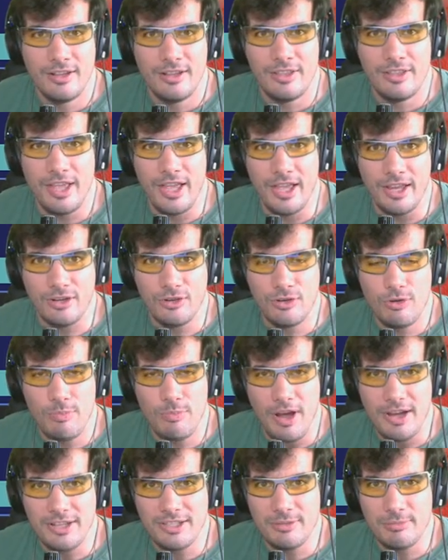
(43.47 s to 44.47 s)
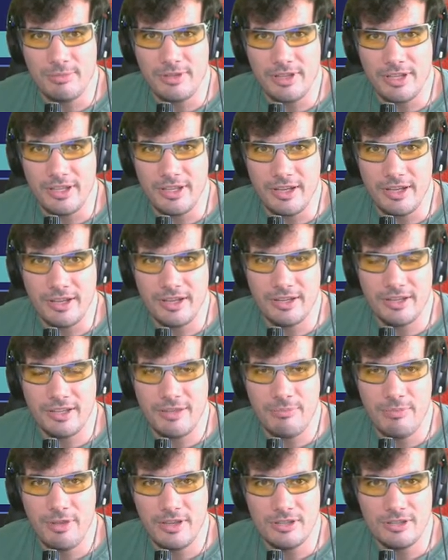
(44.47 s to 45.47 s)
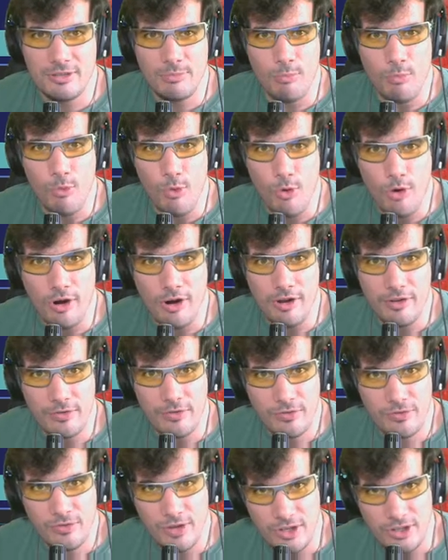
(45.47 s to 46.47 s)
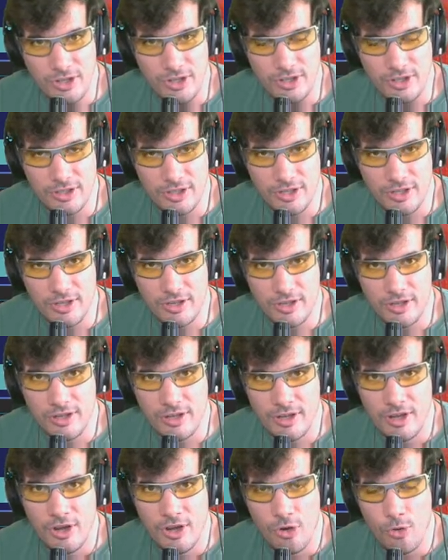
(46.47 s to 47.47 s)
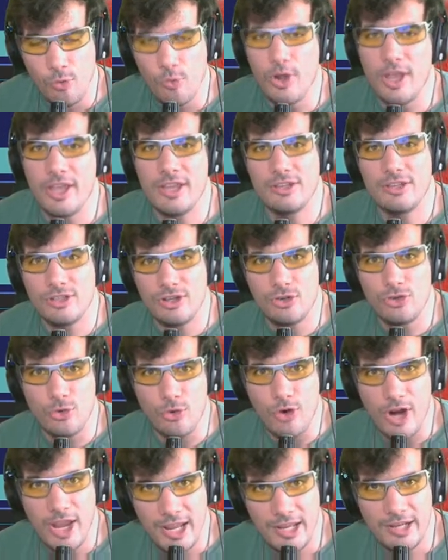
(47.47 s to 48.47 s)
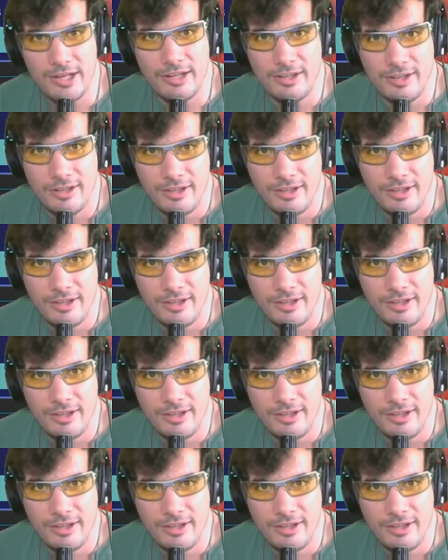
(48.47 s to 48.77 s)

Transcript: that could possibly give me some more efficient ways to train.